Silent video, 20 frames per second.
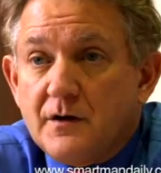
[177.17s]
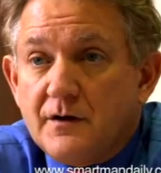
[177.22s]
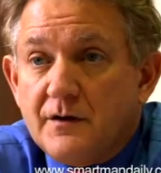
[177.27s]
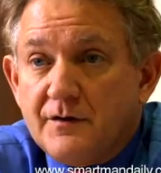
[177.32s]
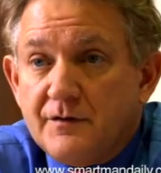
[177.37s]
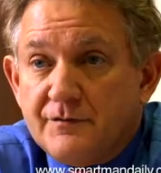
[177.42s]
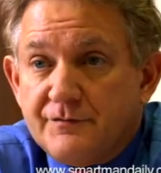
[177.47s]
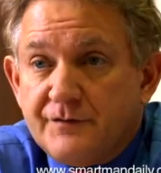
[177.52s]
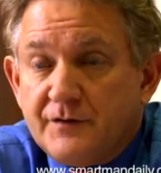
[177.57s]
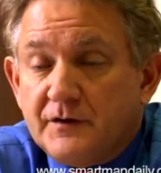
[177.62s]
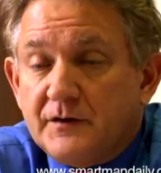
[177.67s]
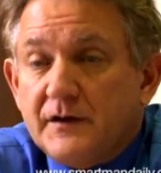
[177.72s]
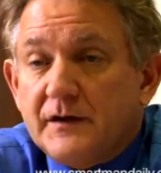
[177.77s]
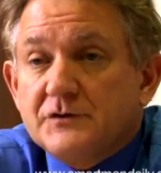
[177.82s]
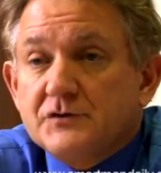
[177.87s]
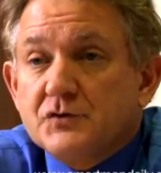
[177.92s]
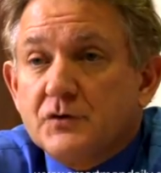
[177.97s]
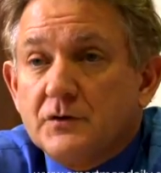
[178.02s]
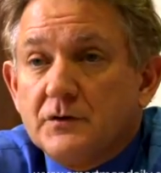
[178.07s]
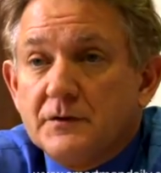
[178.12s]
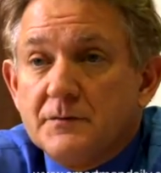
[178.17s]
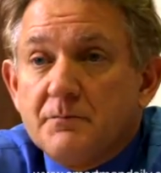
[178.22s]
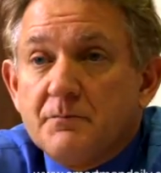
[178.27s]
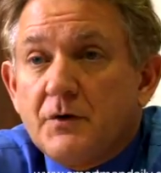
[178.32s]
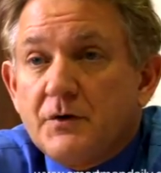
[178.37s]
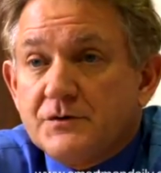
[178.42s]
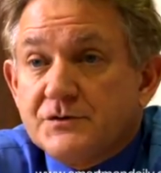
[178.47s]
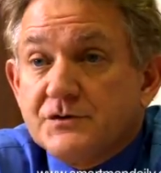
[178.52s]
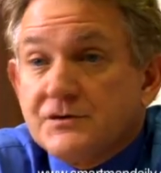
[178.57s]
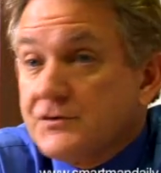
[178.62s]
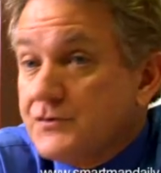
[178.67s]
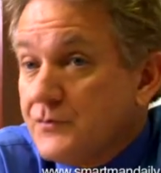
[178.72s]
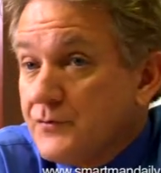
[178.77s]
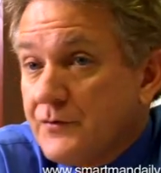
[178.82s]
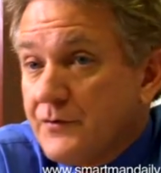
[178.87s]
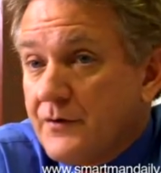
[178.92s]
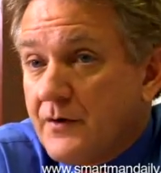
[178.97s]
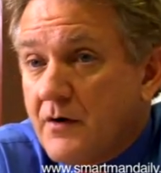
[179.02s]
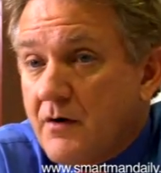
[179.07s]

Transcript: of electrical impulses through the